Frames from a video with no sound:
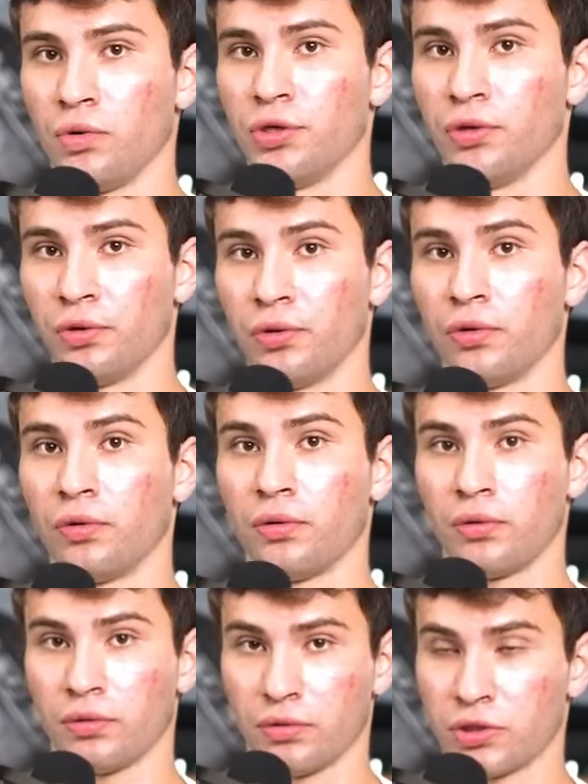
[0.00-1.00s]
who do
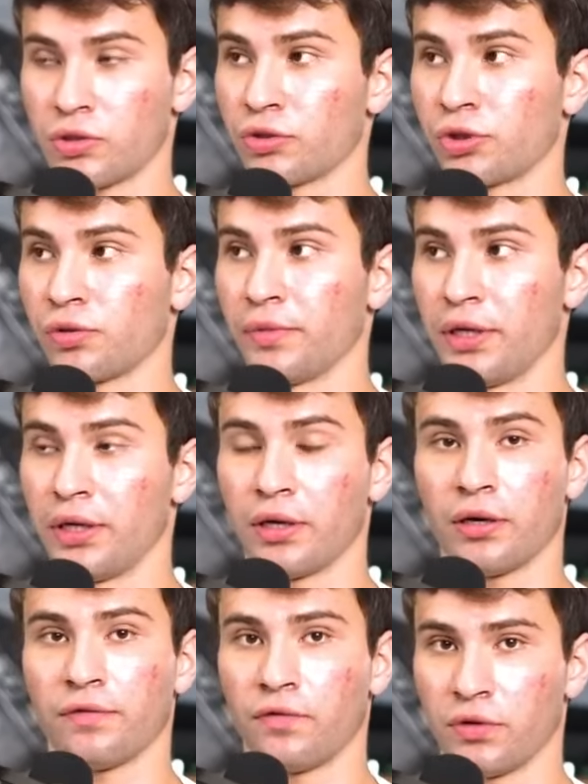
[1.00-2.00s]
social
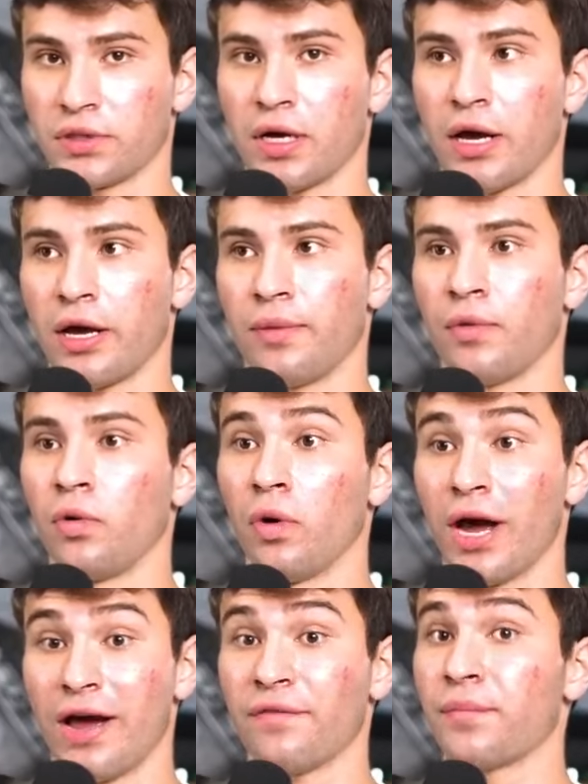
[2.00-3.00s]
media full time, who
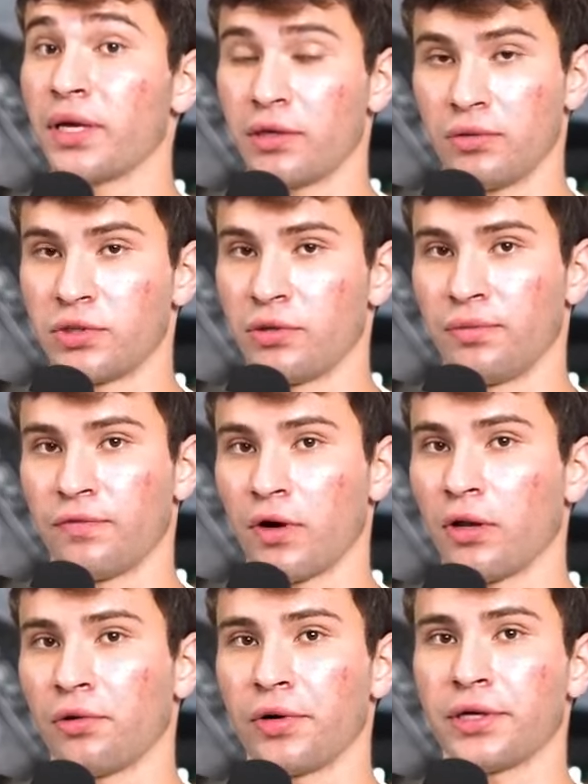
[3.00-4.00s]
have big YouTube
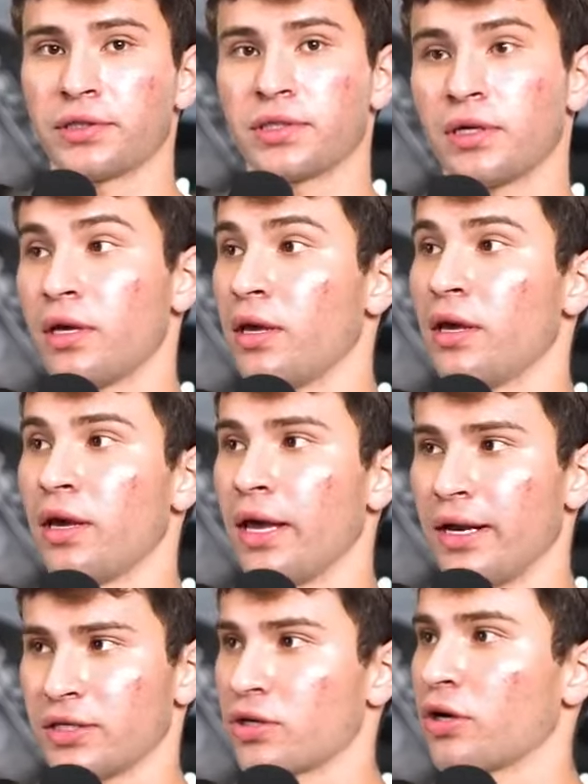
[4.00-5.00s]
followings.
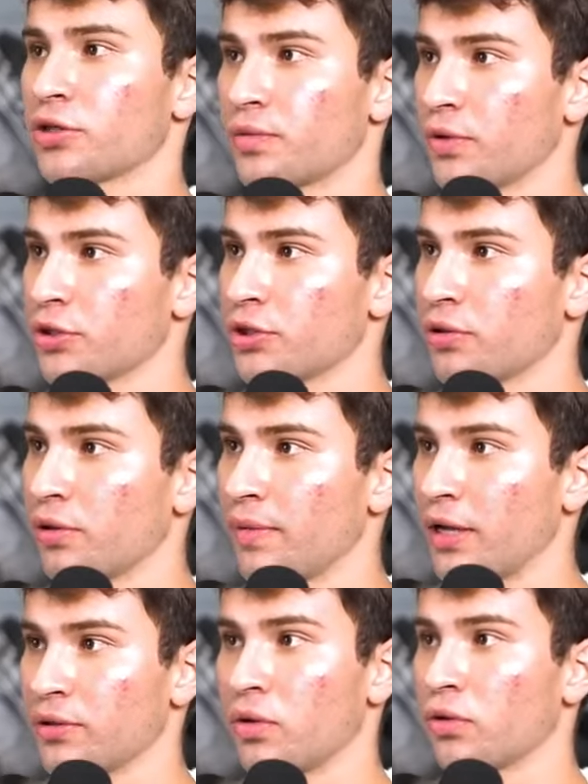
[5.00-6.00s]
And it's controversial
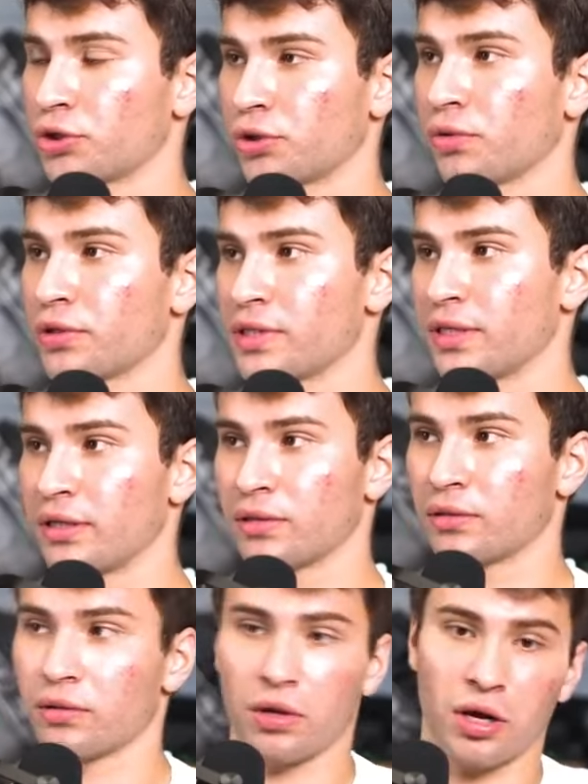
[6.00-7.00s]
about the whole shorts thing.
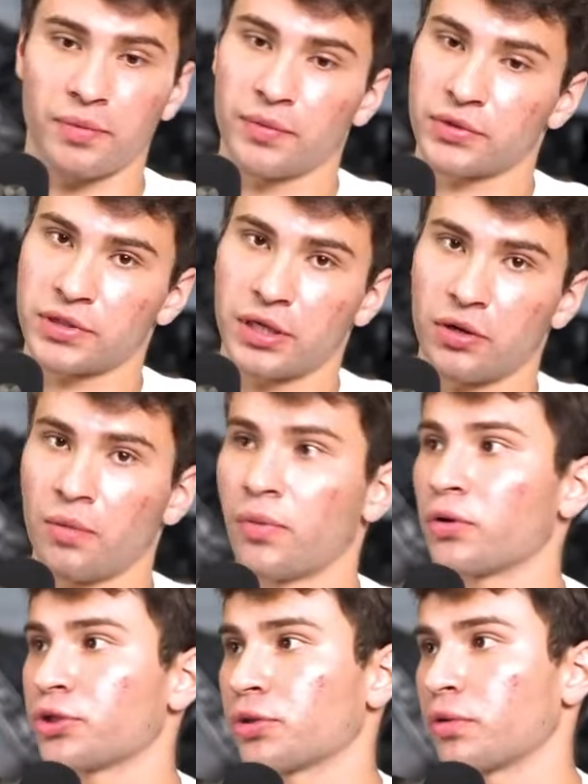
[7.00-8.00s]
A lot of people say don't
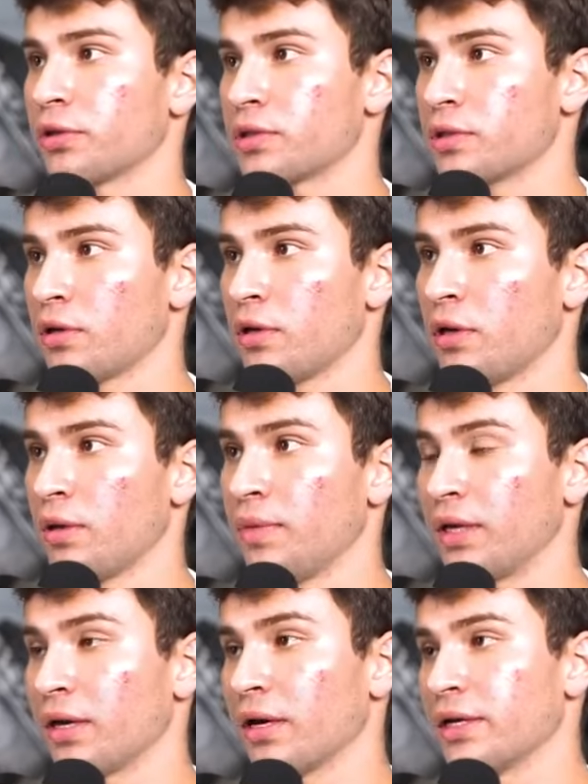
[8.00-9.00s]
post shorts
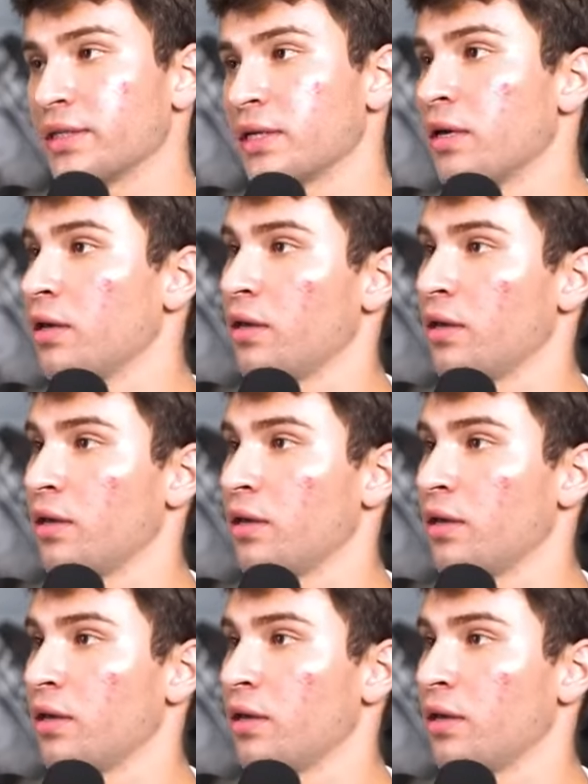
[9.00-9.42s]
because